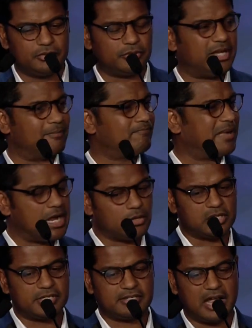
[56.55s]
to
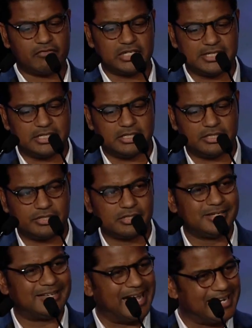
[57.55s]
empower sovereignties
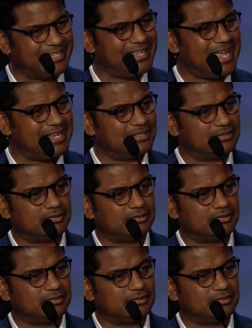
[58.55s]
again